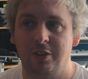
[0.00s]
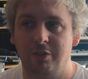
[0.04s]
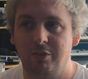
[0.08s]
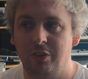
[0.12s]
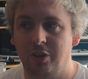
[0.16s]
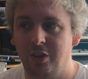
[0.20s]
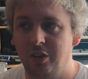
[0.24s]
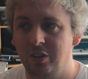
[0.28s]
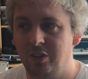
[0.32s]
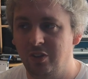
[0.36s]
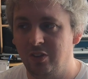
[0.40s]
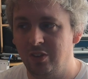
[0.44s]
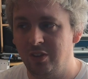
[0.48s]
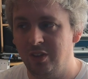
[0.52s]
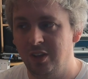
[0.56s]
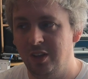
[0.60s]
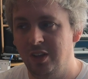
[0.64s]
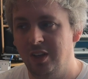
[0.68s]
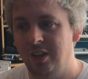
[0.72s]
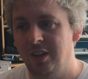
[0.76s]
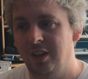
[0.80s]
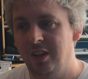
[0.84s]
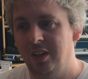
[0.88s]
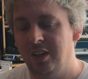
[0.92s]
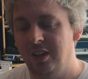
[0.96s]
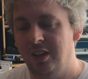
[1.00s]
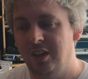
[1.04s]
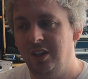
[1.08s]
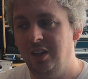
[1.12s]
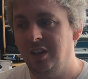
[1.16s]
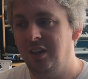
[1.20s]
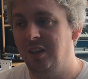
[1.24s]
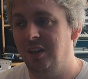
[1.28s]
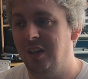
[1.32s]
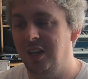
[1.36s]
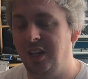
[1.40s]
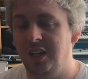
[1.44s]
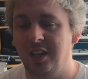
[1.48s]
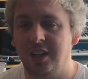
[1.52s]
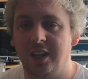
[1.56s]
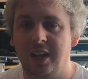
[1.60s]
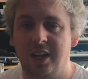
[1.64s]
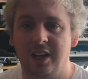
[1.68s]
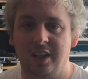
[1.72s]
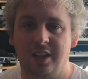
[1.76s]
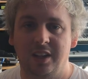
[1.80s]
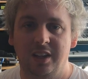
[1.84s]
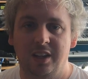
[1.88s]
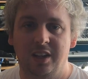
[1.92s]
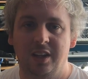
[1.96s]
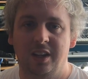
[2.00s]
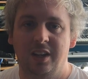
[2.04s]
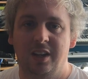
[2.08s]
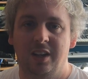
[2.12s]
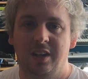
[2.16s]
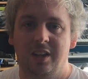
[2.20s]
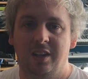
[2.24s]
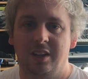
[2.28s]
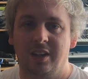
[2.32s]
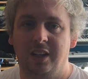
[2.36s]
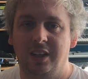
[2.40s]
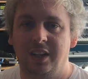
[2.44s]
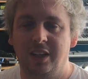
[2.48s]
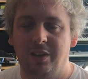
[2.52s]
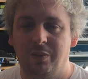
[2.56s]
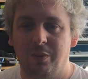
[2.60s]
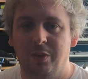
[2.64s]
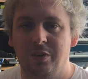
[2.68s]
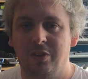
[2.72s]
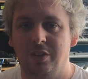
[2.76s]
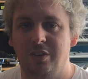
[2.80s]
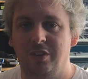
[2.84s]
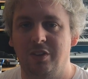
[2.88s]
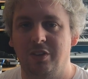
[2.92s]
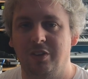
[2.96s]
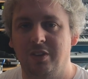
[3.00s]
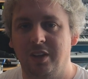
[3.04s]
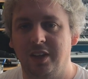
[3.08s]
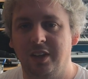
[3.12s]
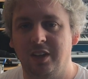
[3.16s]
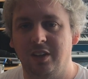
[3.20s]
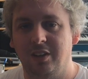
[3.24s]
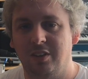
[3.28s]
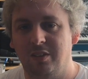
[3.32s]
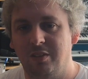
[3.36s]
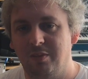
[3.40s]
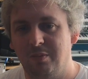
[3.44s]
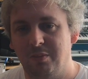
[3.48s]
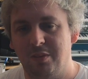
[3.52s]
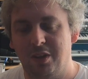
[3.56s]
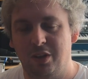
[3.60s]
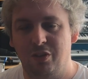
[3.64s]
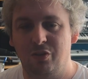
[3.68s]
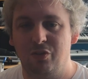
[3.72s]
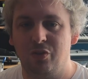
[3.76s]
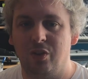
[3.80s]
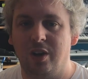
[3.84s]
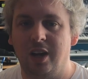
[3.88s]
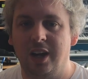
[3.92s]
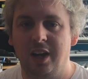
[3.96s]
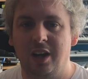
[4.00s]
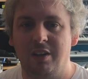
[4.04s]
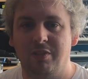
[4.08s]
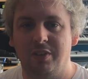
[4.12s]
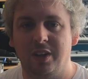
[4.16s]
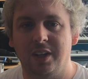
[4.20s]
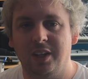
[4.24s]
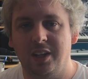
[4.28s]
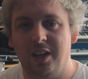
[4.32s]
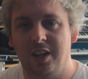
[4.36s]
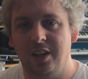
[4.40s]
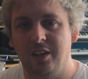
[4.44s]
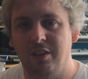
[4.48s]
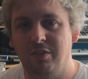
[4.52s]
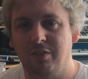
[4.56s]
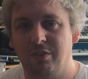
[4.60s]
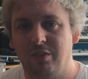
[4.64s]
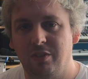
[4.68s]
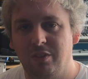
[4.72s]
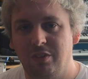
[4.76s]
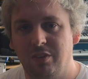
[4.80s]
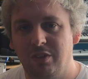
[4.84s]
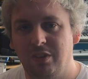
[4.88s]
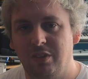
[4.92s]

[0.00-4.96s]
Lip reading: the Rhodes, and you could hear that. Like it wasn't just like a drive that kind of